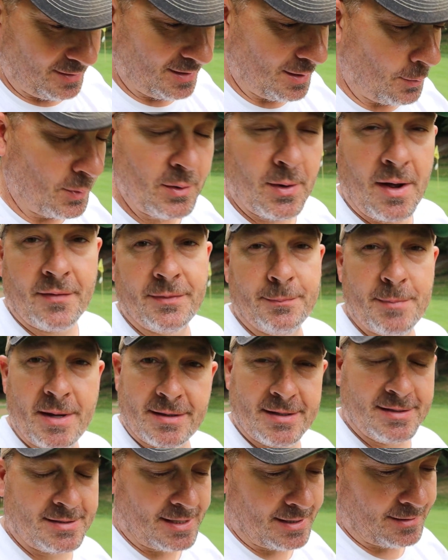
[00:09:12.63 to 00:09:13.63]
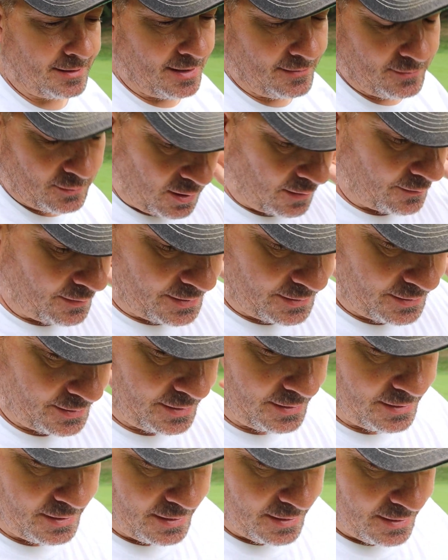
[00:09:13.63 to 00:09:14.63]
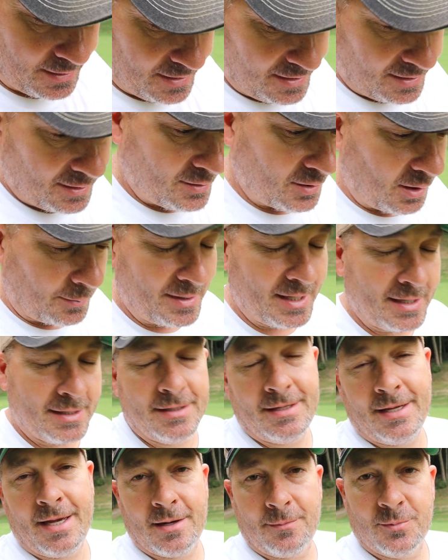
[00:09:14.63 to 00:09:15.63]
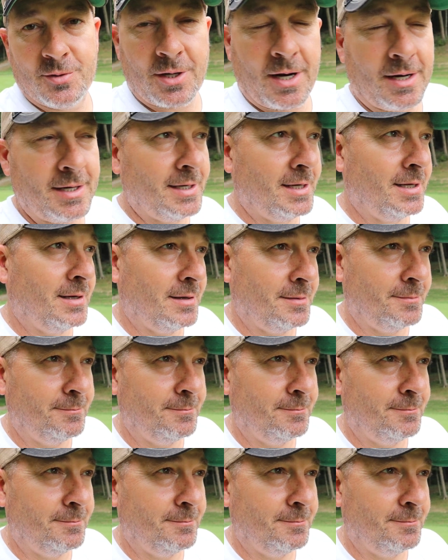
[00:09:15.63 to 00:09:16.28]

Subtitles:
Now we don't have to make this thing level, obviously. So I'm getting down, I'm trying to get